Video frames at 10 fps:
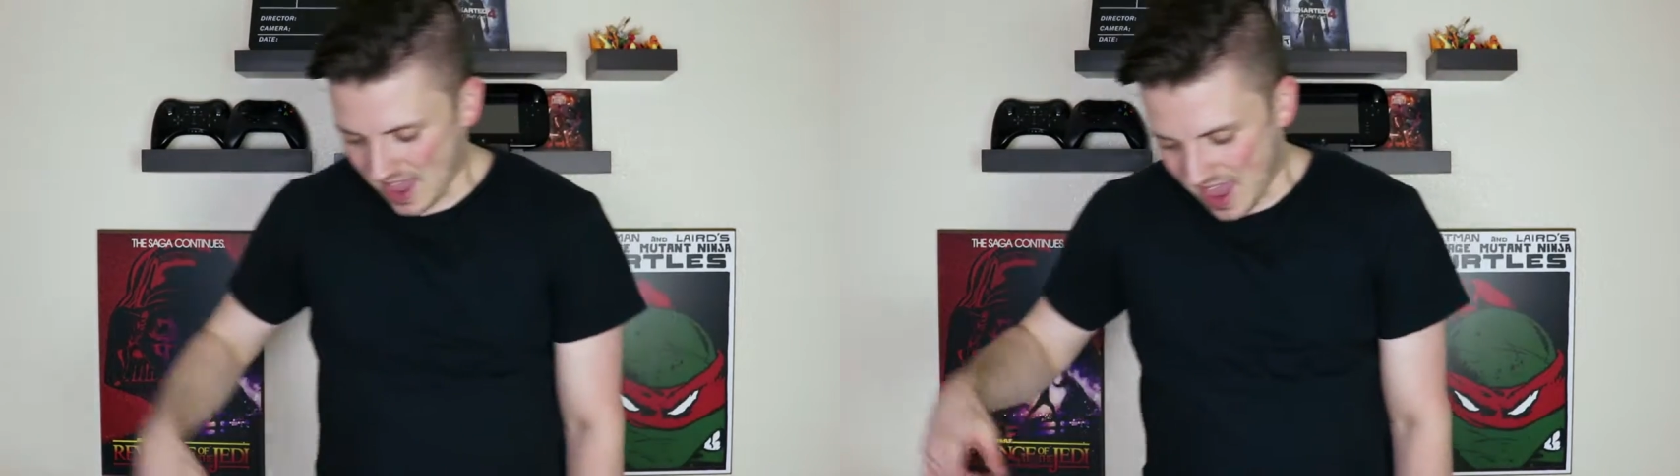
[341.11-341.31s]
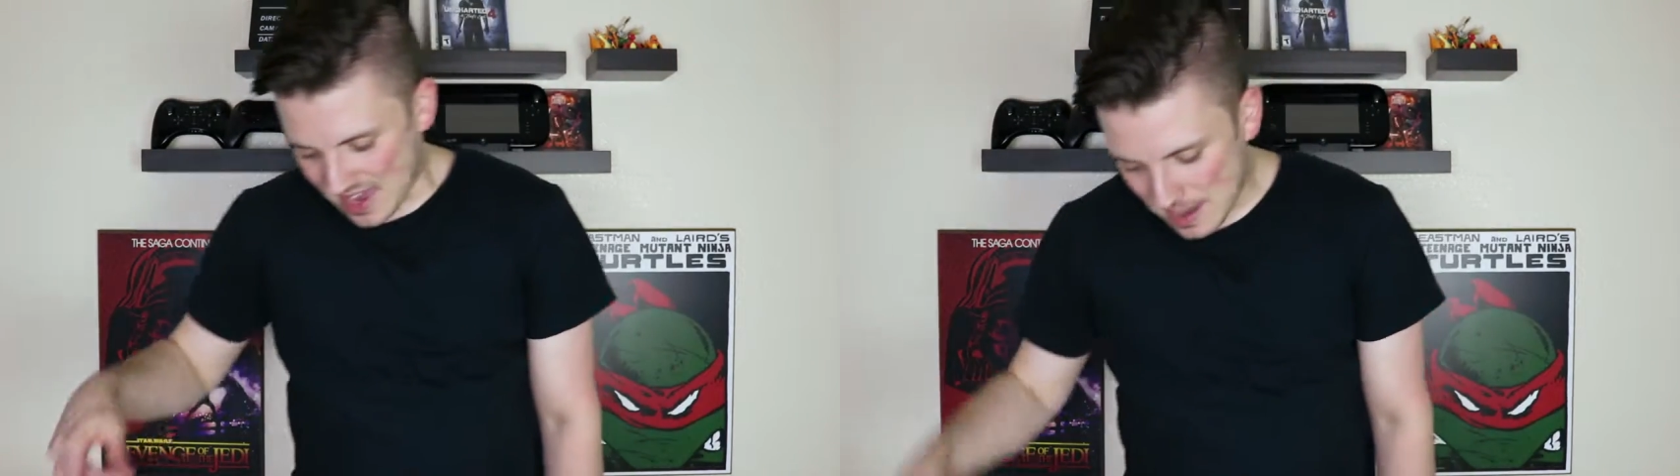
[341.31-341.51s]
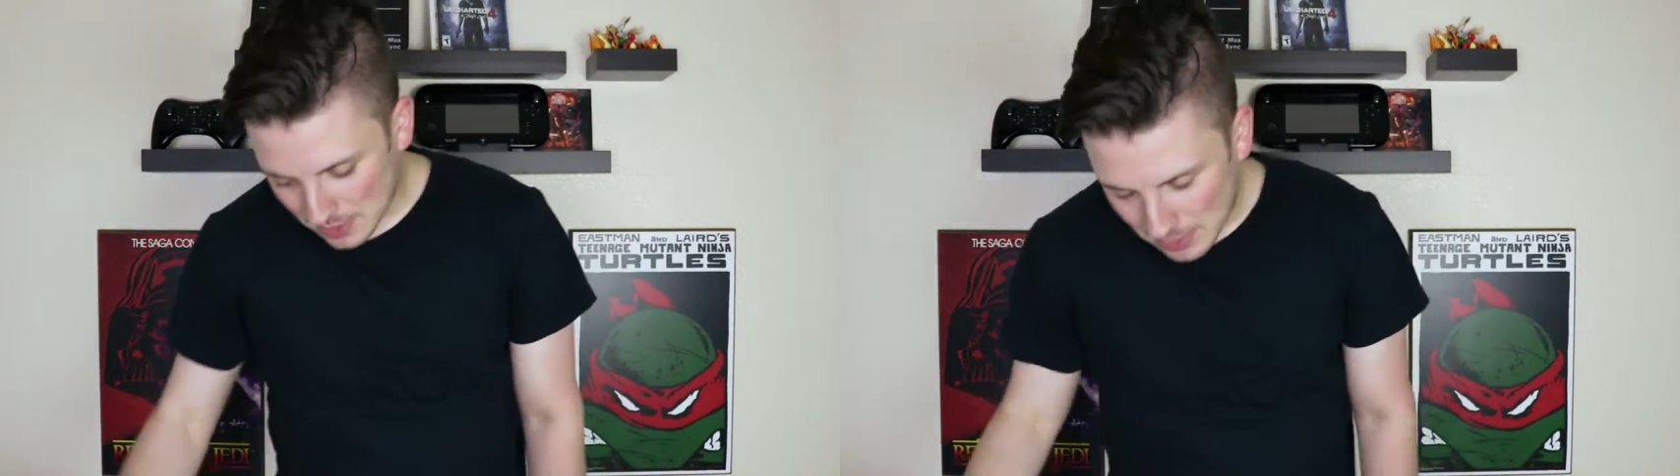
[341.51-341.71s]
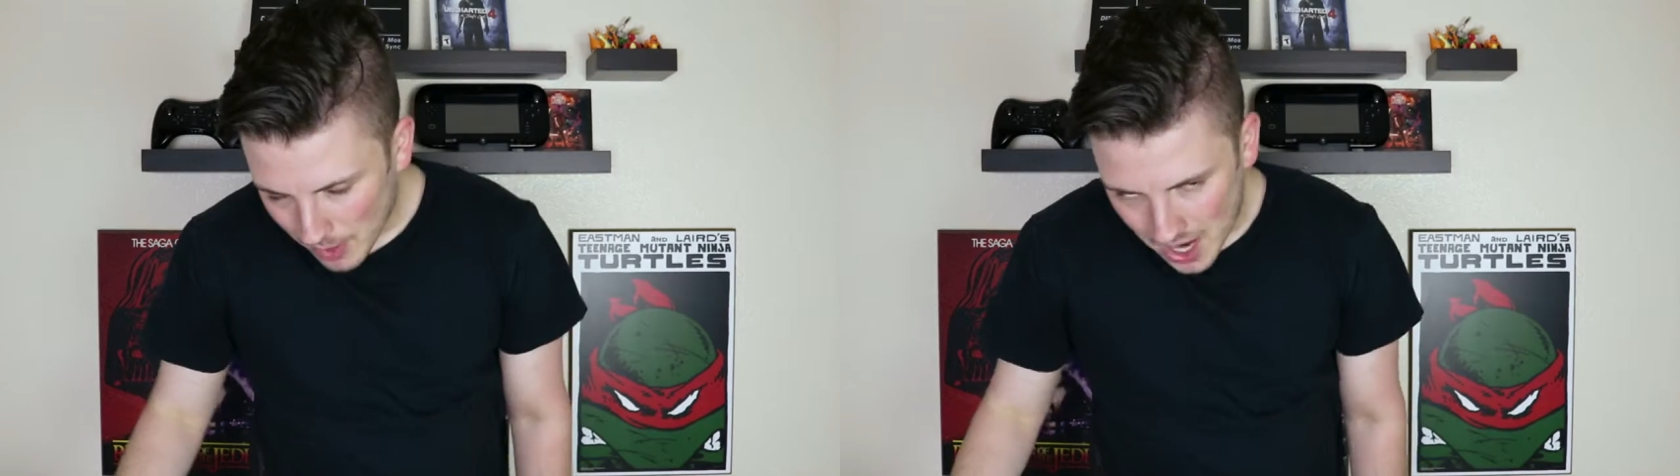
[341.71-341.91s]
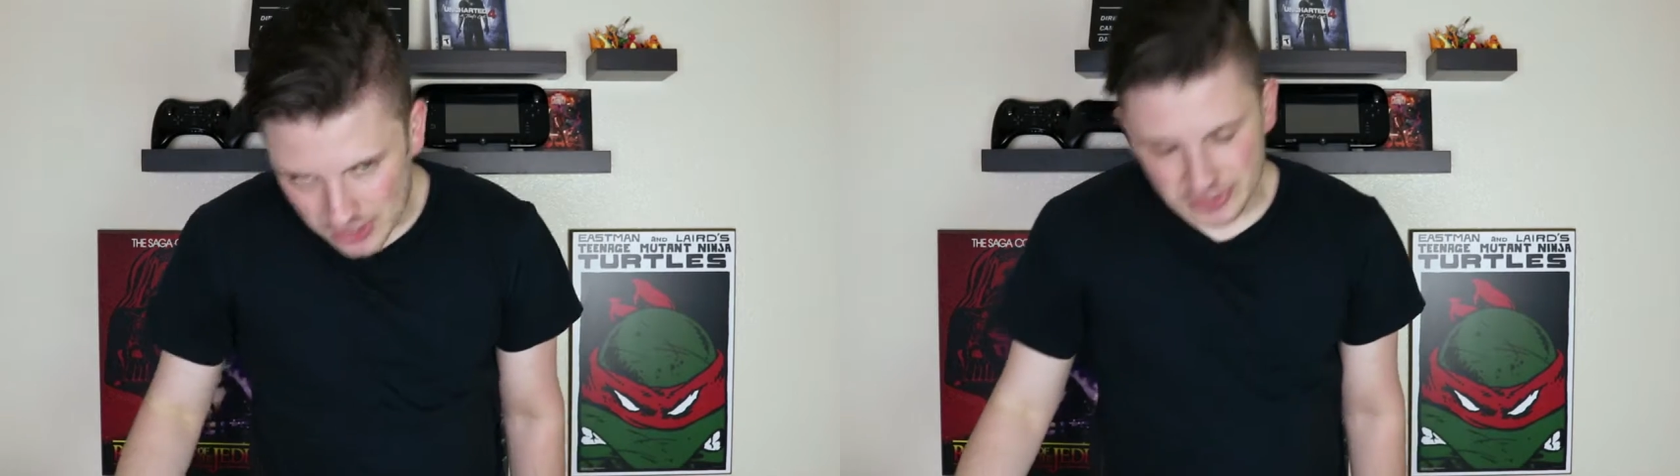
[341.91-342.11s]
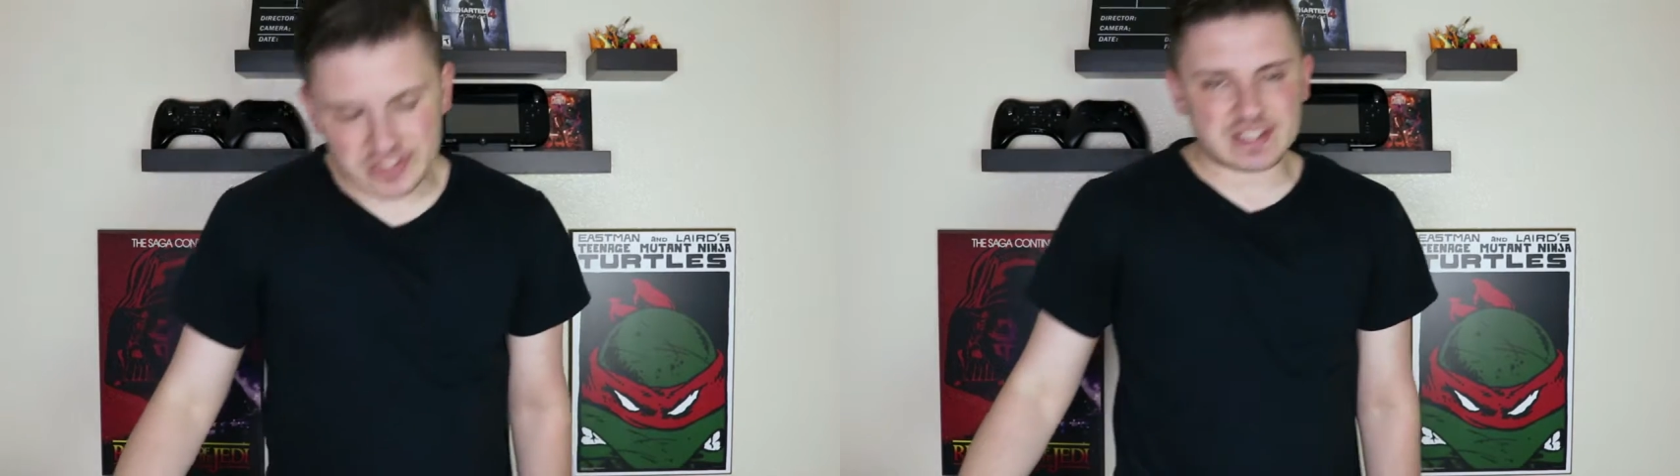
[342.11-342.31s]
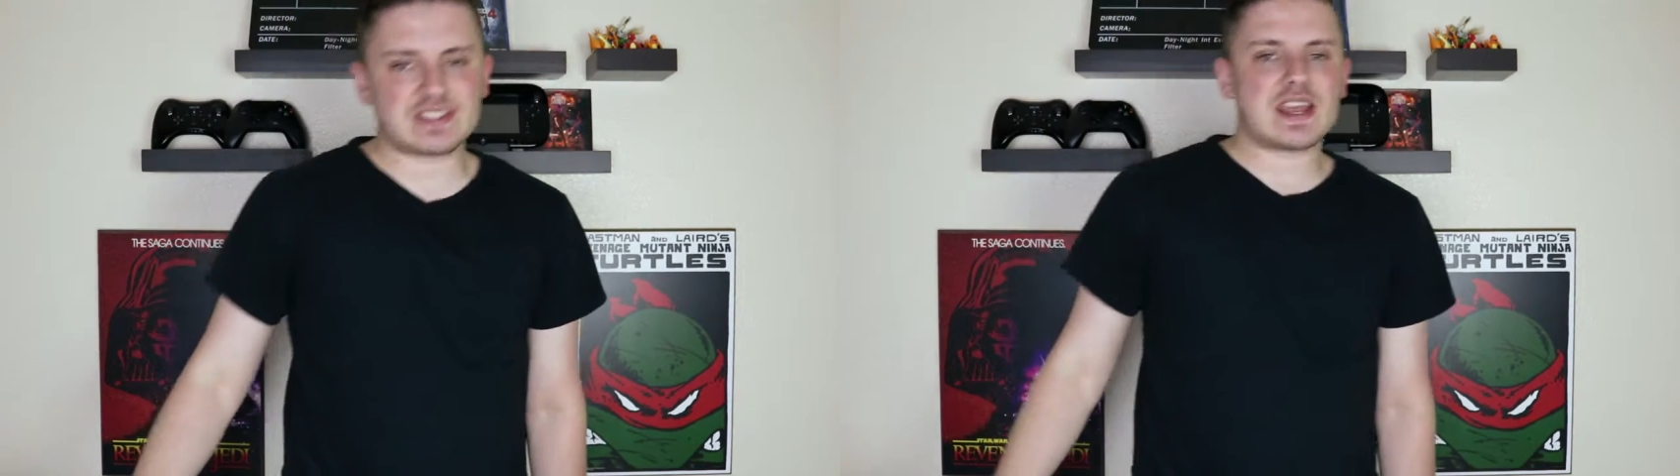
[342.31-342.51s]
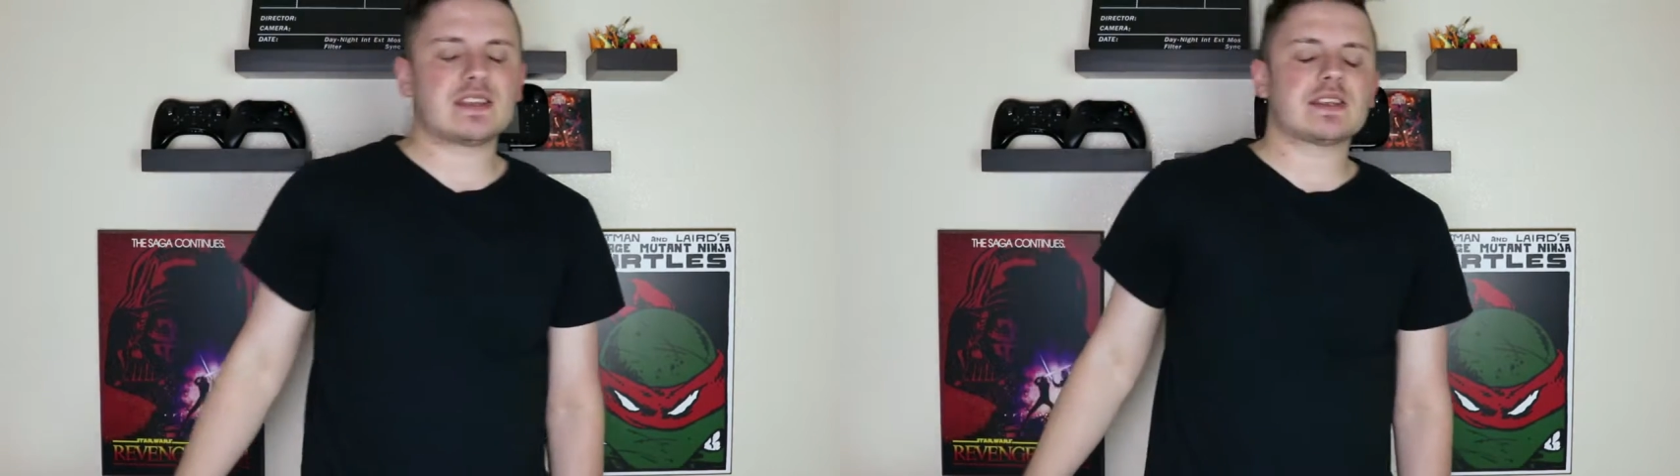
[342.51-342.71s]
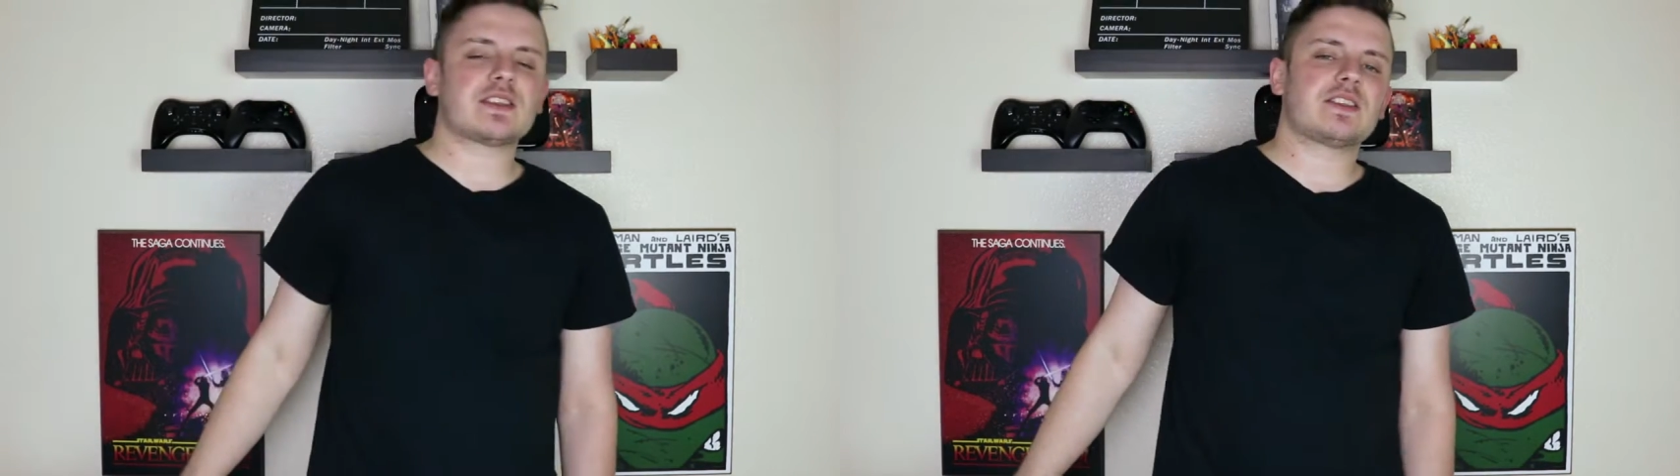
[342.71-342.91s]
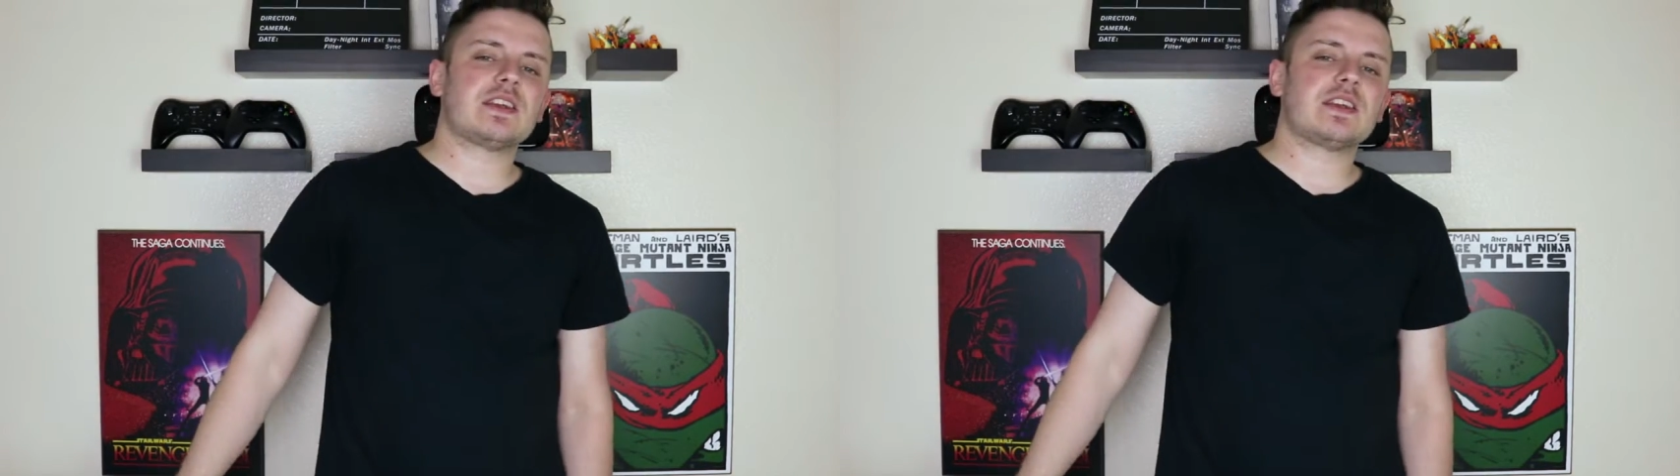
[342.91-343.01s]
and Emily Rogers is saying that the thing